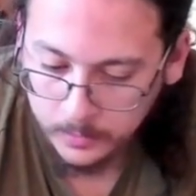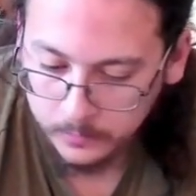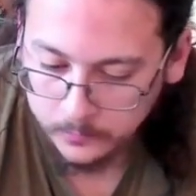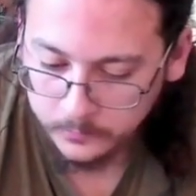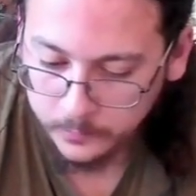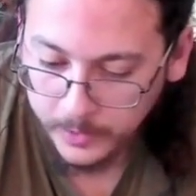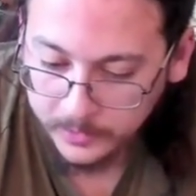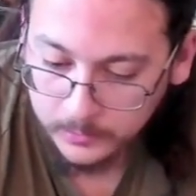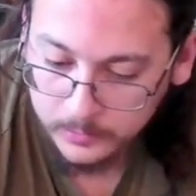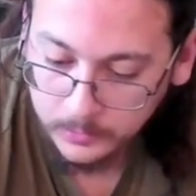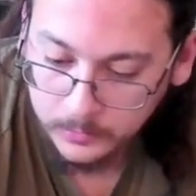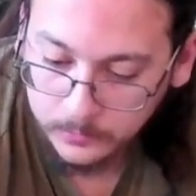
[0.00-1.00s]
So I
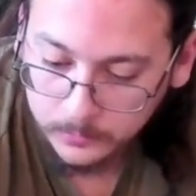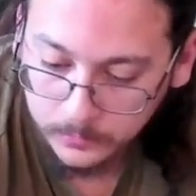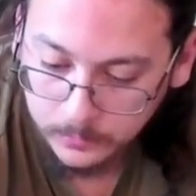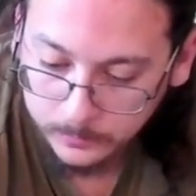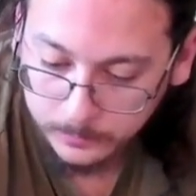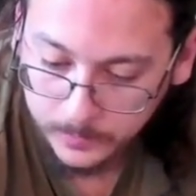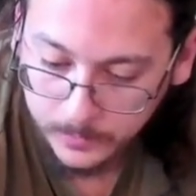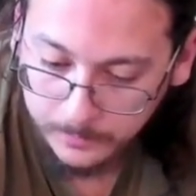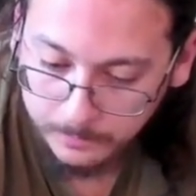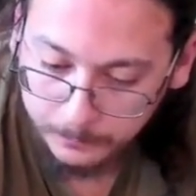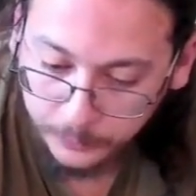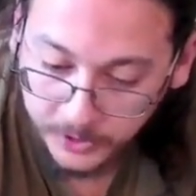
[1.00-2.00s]
could either
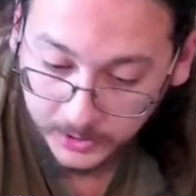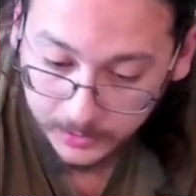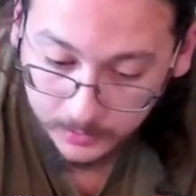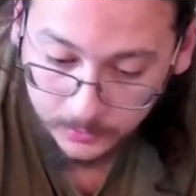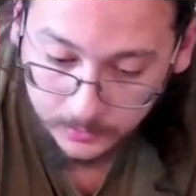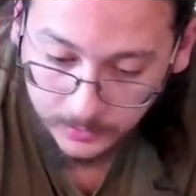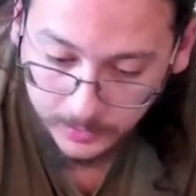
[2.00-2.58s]
bring it in